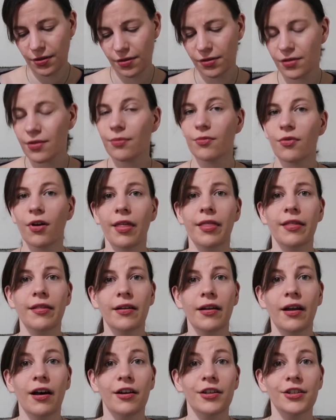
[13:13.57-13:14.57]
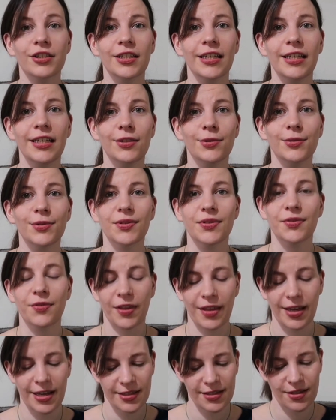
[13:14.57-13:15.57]
some rather large needles for
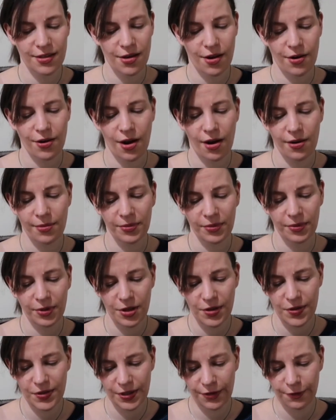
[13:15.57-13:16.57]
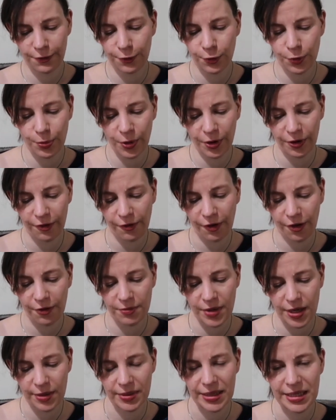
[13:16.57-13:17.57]
this, so I'm using
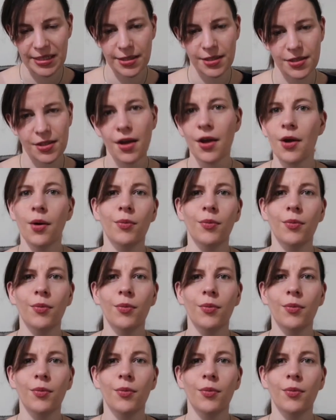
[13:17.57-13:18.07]
4.5mm,